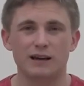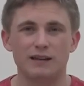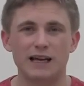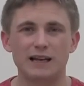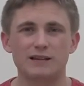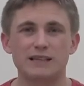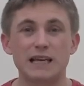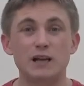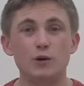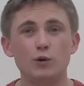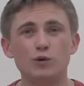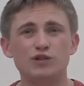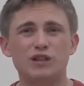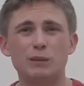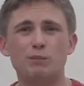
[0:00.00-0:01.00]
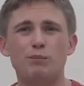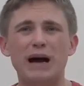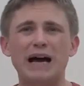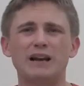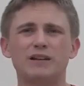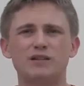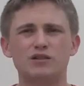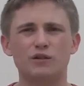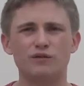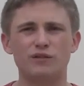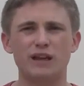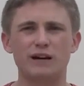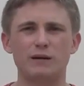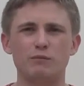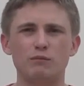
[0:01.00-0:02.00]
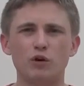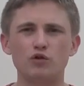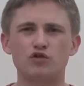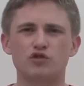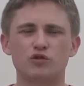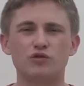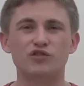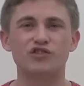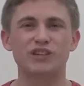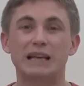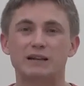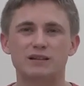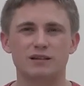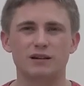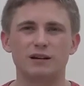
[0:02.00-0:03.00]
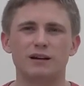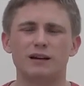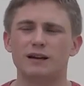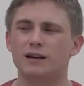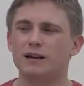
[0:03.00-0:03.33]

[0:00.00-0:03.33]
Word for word: That is, they lose the balance of their emotional center